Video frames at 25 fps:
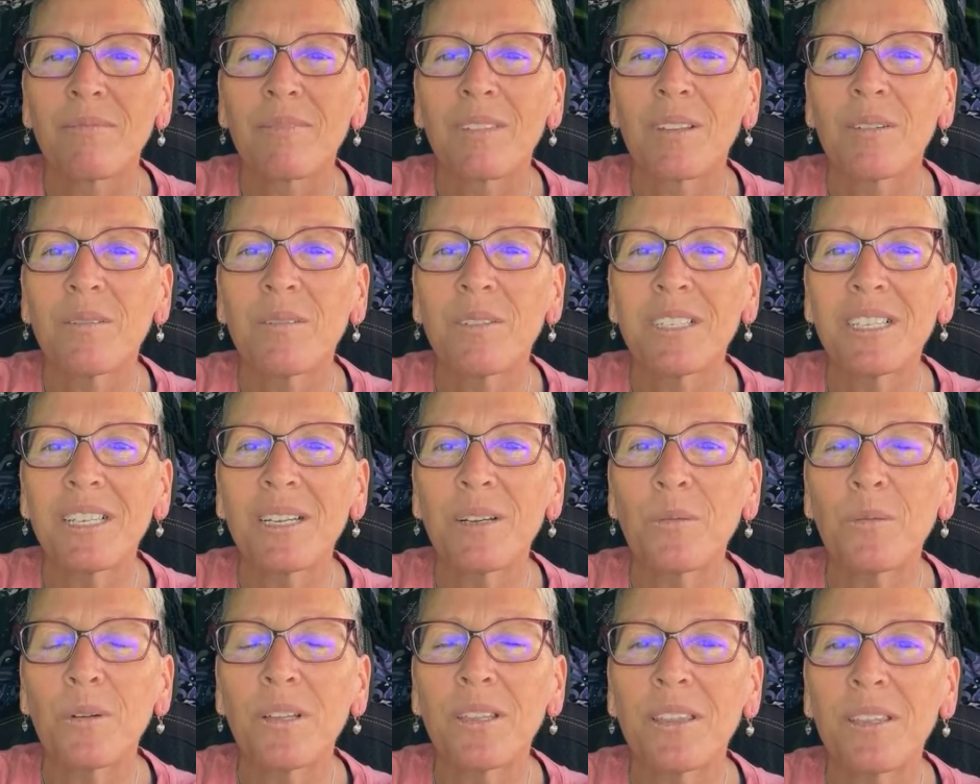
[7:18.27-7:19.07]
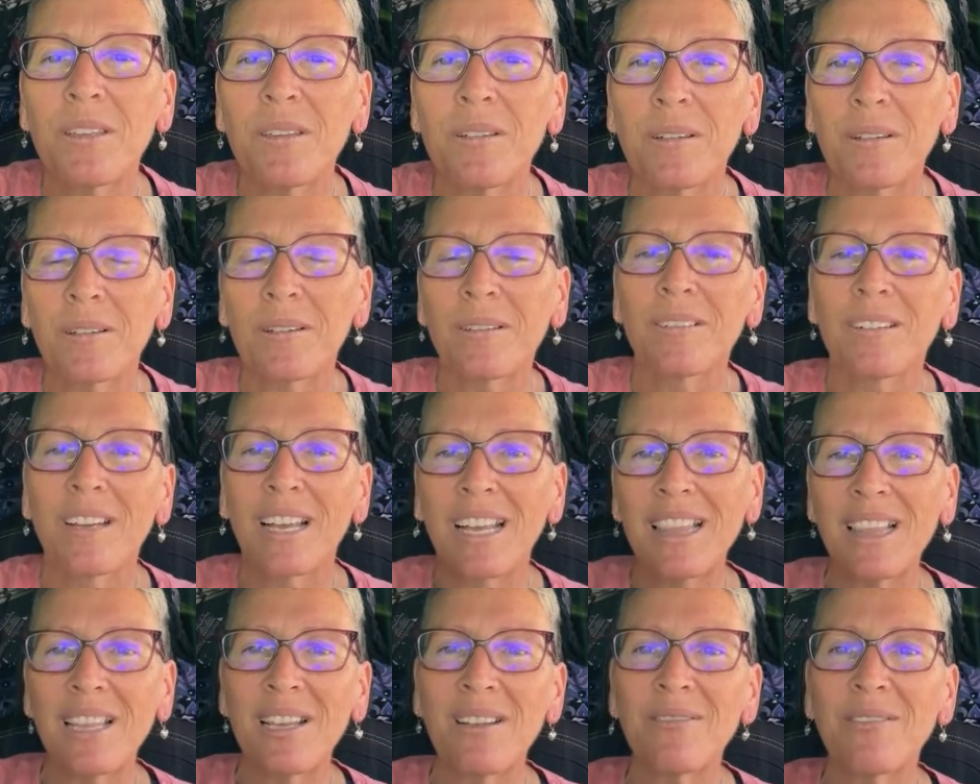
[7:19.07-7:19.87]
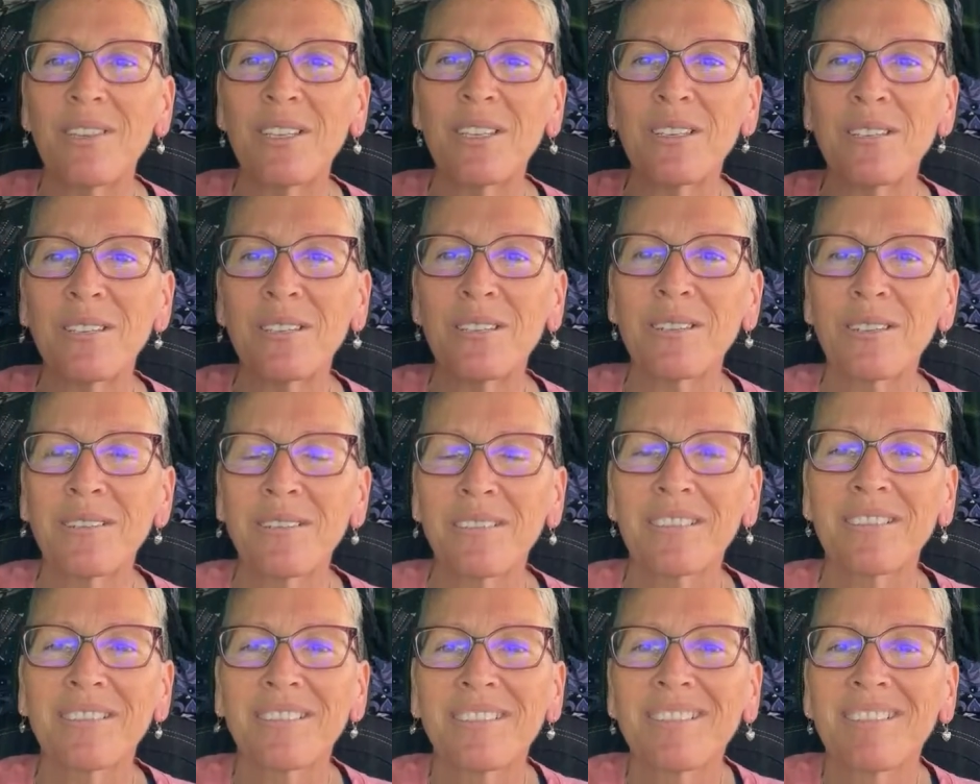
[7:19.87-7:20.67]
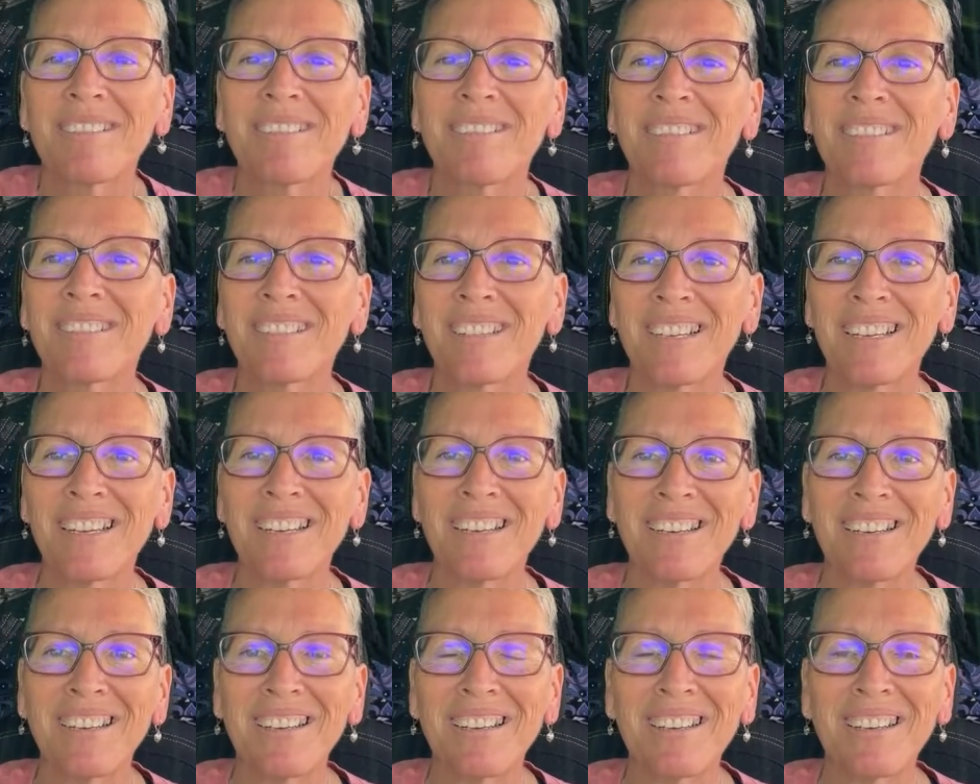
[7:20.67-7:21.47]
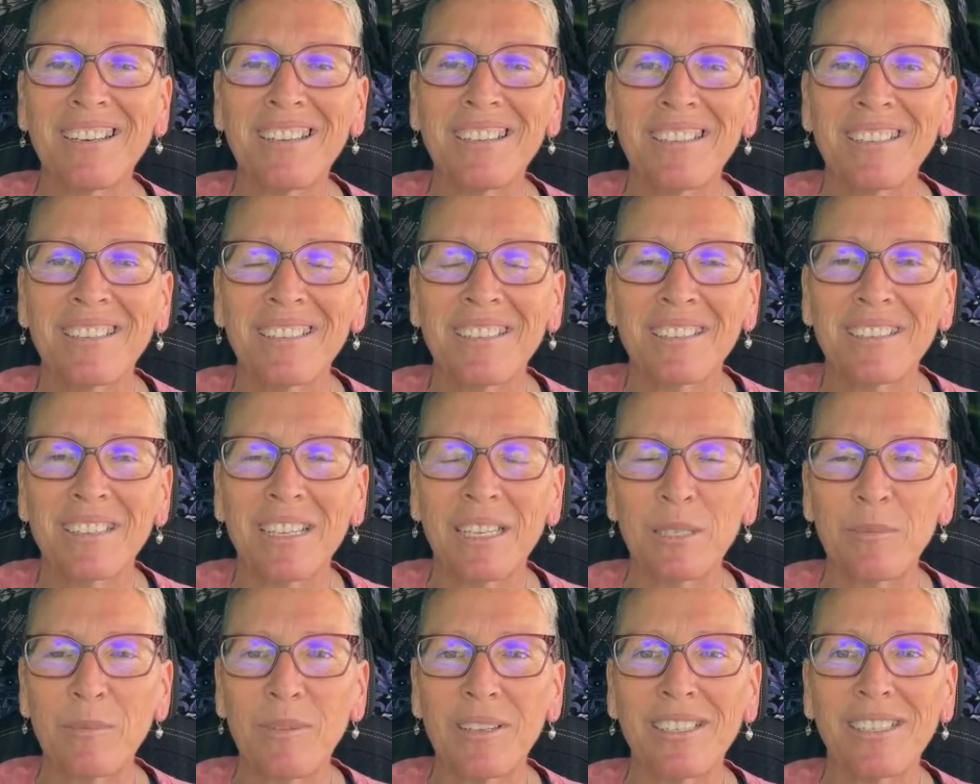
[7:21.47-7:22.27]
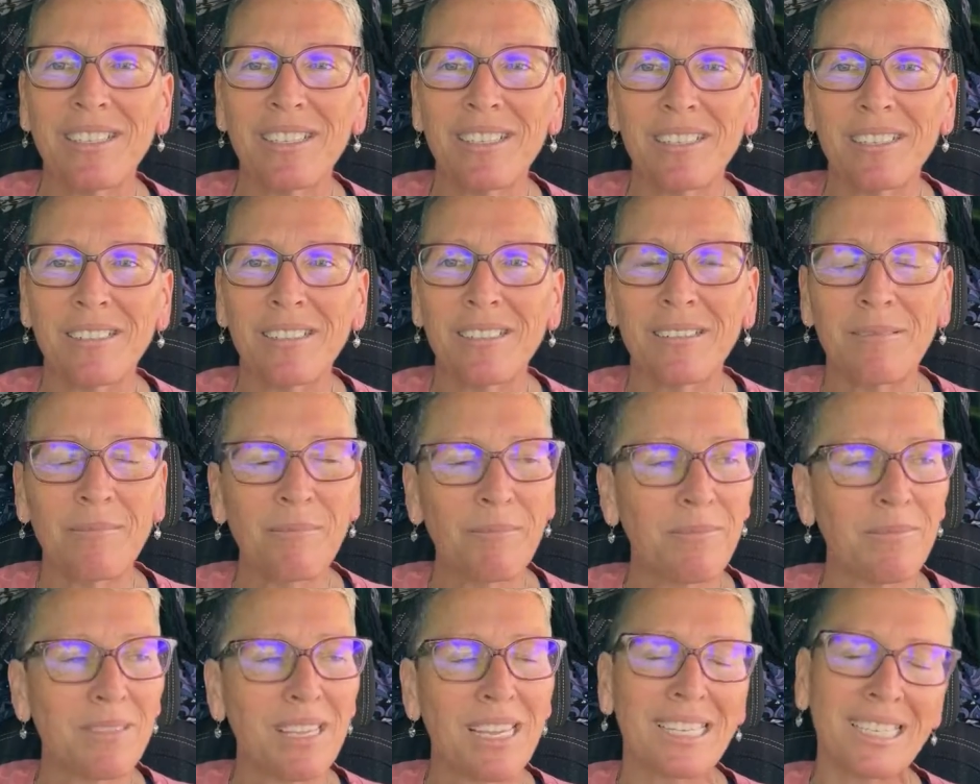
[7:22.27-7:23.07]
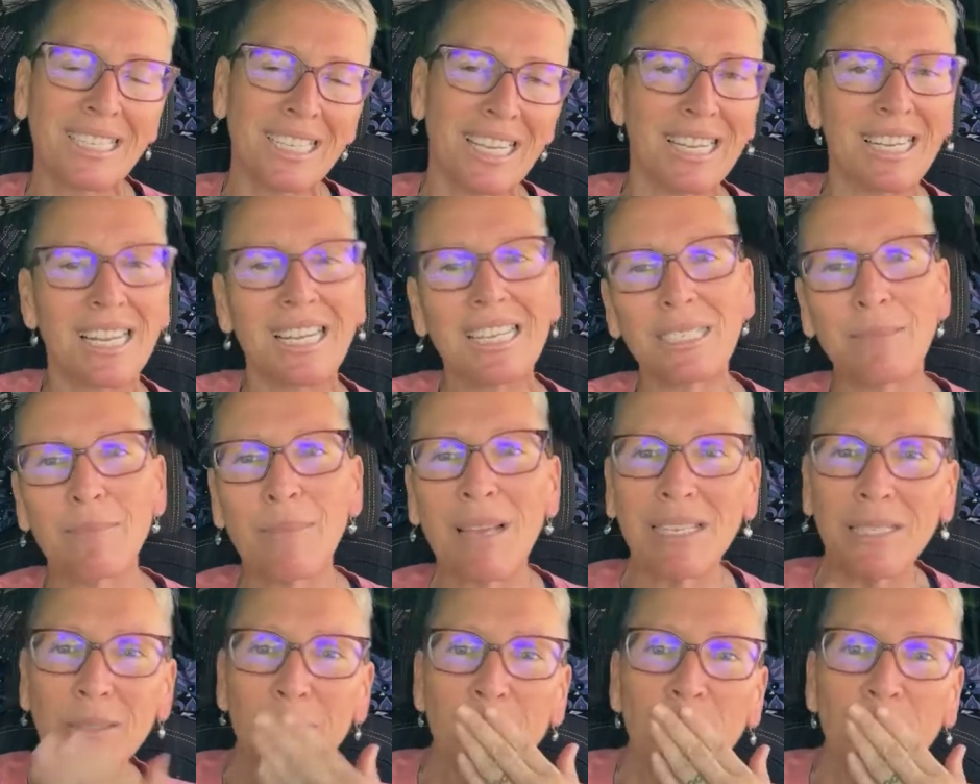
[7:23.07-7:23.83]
Who's there with you? I love you. That's my sister. That's my...